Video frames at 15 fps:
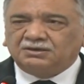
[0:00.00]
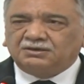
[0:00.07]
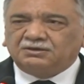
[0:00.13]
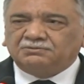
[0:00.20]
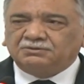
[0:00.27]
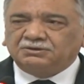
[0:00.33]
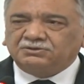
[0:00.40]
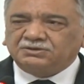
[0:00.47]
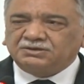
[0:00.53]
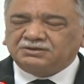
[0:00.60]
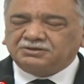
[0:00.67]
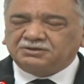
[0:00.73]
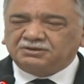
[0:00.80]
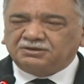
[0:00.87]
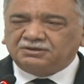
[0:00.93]

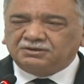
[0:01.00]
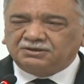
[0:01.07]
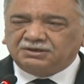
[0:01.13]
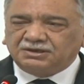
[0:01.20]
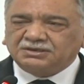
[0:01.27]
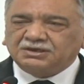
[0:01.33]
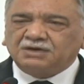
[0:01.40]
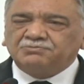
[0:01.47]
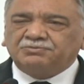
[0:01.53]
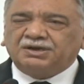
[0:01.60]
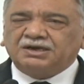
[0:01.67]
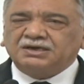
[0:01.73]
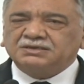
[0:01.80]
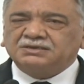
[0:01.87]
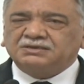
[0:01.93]
Because there is a
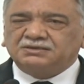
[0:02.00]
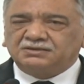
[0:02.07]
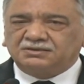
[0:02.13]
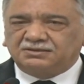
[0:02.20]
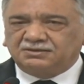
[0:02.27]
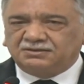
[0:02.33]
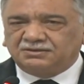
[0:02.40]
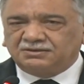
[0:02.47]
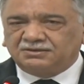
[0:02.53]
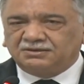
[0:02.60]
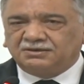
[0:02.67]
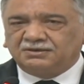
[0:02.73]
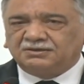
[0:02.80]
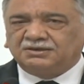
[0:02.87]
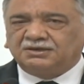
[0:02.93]
comparison
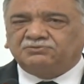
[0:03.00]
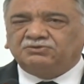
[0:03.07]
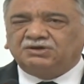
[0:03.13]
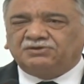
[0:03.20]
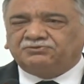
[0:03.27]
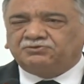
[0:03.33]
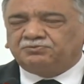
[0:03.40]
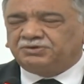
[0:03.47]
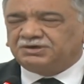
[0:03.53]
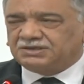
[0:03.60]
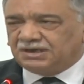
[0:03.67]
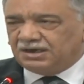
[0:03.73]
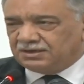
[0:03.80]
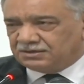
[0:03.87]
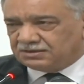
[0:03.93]
that we have to
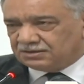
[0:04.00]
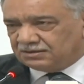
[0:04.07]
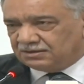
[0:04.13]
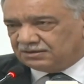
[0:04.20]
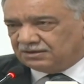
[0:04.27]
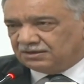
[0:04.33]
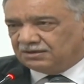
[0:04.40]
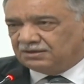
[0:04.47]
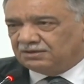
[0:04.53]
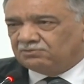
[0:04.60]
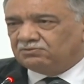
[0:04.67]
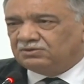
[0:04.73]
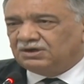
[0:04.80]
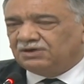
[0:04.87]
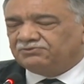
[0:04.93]
present.
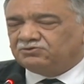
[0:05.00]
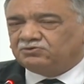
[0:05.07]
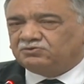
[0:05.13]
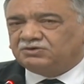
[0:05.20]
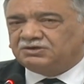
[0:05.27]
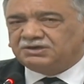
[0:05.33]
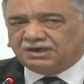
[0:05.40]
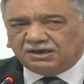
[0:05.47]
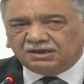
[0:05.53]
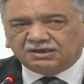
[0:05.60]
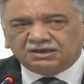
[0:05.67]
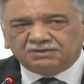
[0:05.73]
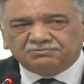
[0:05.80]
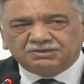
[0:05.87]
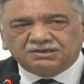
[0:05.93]
We have to tell
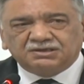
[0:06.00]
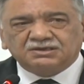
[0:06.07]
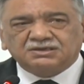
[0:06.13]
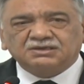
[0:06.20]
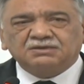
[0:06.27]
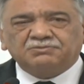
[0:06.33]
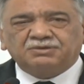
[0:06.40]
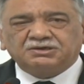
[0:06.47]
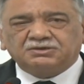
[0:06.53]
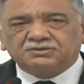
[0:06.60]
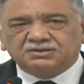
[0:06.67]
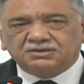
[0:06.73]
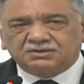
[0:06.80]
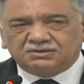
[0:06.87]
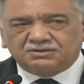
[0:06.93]
them that this is a better
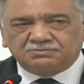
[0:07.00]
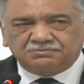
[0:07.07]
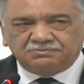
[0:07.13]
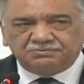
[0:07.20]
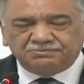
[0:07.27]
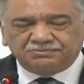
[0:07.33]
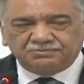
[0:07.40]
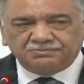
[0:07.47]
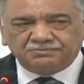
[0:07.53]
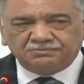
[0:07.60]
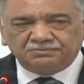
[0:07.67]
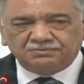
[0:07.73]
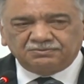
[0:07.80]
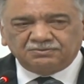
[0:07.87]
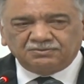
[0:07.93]
system.
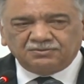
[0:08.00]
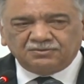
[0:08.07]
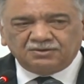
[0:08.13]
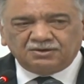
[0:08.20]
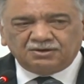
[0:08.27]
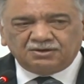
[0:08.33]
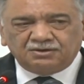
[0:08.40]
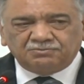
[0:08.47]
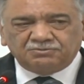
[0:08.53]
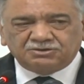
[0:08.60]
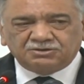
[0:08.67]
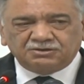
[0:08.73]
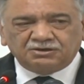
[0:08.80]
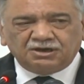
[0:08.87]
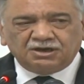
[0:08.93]

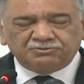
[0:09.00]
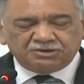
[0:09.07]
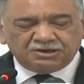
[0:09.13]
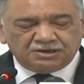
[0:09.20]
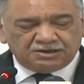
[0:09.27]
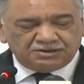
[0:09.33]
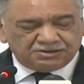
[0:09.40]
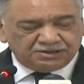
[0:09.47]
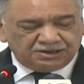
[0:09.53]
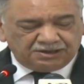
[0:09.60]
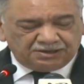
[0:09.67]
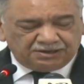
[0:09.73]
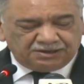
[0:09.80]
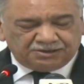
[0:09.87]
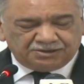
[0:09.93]
Mr. Dilawar Khan
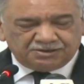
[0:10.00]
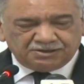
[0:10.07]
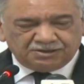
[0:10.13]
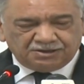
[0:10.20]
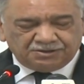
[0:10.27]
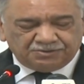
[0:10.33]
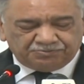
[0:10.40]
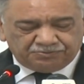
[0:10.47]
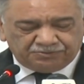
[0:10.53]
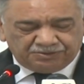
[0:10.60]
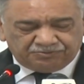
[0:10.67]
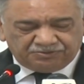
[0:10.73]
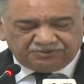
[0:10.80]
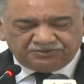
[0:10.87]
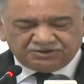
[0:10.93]
said that the
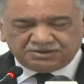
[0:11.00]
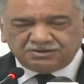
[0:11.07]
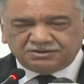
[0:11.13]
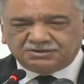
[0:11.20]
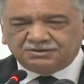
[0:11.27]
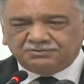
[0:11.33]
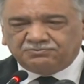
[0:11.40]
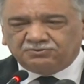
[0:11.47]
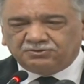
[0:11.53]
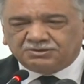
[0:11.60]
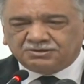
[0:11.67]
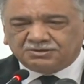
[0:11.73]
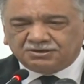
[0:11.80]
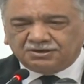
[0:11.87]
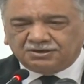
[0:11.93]
previous system
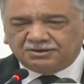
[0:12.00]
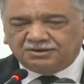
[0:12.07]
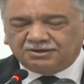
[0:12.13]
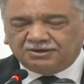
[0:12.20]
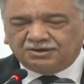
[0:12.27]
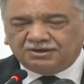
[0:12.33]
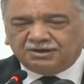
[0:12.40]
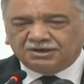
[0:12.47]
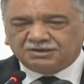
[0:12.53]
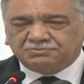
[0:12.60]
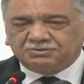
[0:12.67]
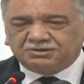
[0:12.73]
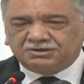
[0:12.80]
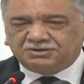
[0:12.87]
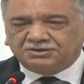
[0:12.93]
was
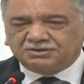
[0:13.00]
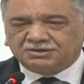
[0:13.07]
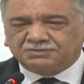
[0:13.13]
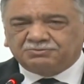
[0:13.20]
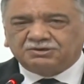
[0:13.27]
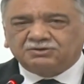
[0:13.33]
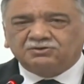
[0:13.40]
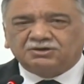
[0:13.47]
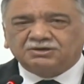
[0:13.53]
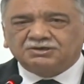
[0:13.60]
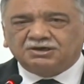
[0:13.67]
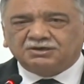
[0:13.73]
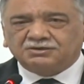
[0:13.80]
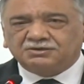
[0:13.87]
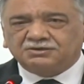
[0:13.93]
expeditious but not
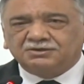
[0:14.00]
just,